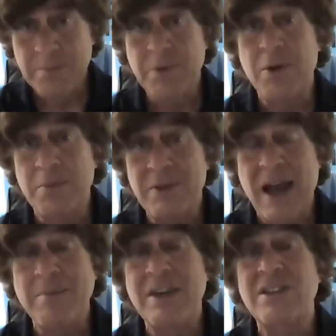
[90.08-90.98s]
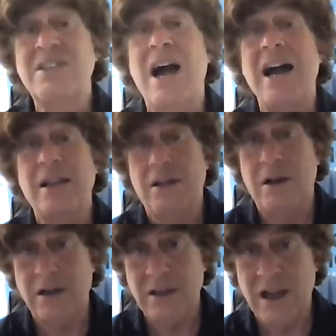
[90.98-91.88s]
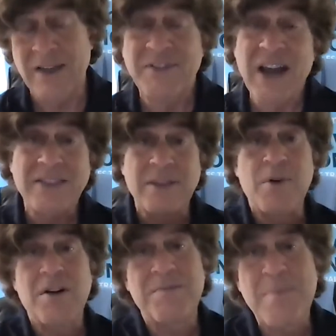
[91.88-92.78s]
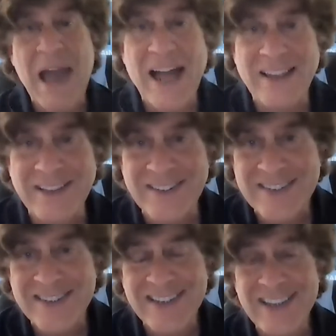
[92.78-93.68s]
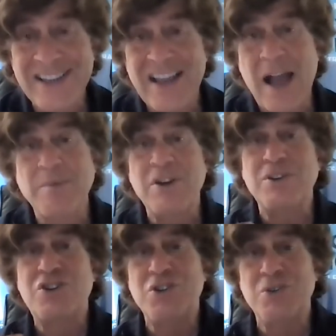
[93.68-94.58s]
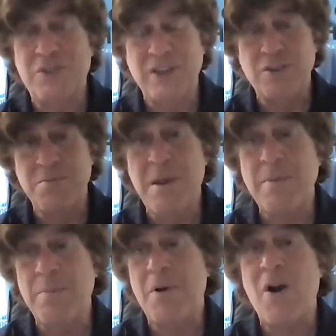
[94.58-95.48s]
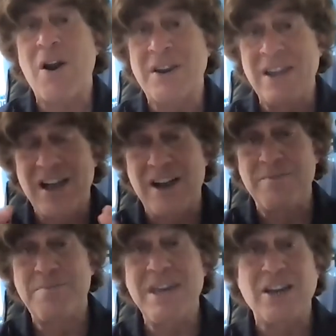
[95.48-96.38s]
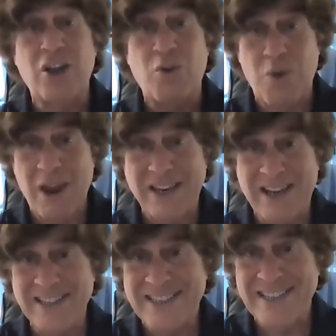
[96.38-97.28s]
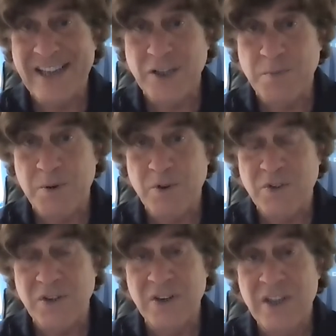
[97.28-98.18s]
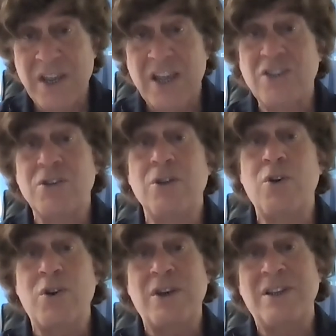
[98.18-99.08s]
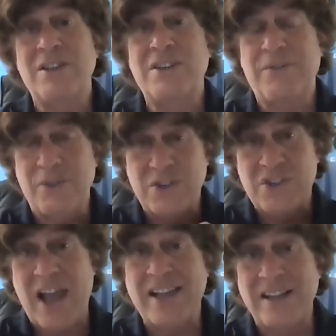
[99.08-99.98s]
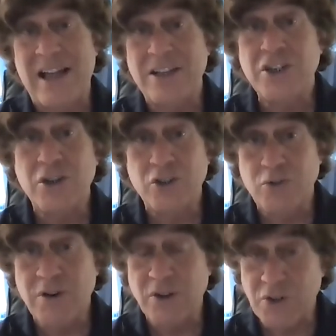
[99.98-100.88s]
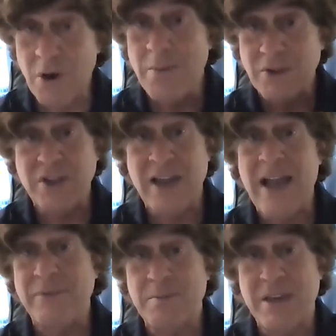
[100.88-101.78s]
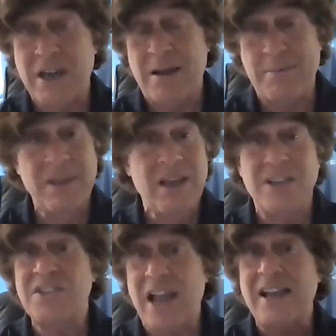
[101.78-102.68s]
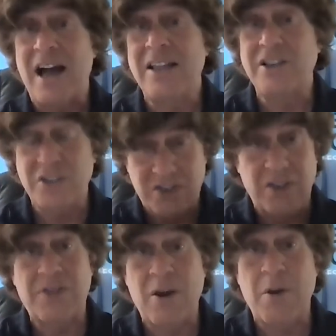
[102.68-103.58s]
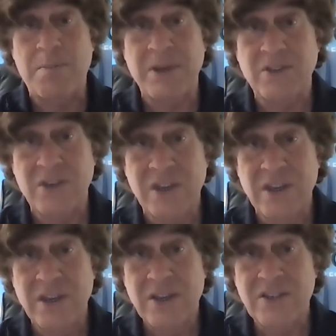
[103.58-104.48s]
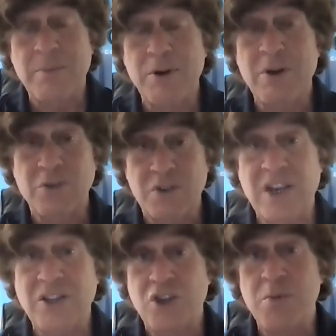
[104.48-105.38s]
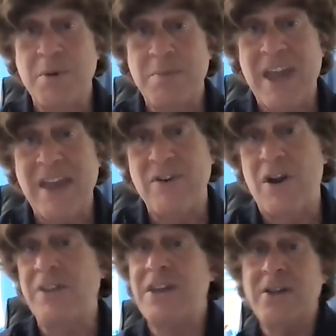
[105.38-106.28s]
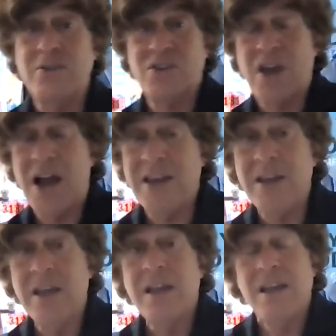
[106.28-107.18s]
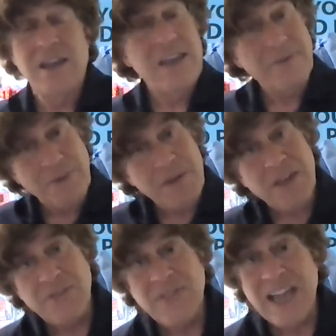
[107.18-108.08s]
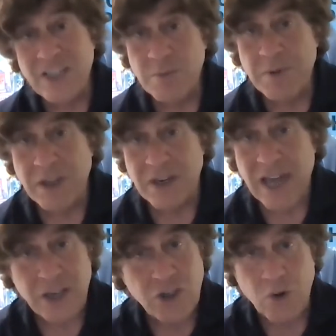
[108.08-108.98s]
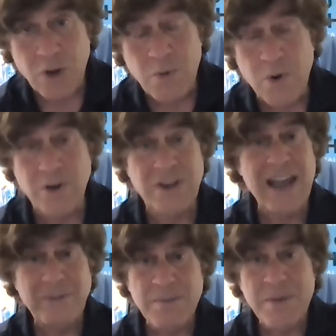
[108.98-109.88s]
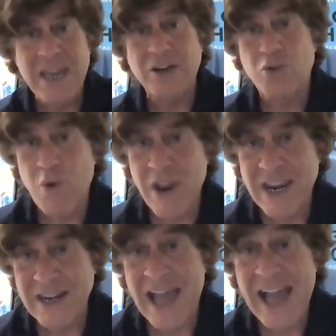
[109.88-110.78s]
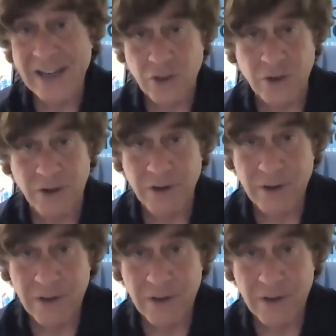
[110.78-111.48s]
Boom. I'm in a dialogue. I've got them off balance. I'm going to do things. Remember, part of being a great GUTS salesperson is learning the different psychological triggers. You're almost going to have to become a psychologist, a therapist, someone who understands human behavior. On the other side, you have to be a thespian, not a dirty word. You have to be a great actor.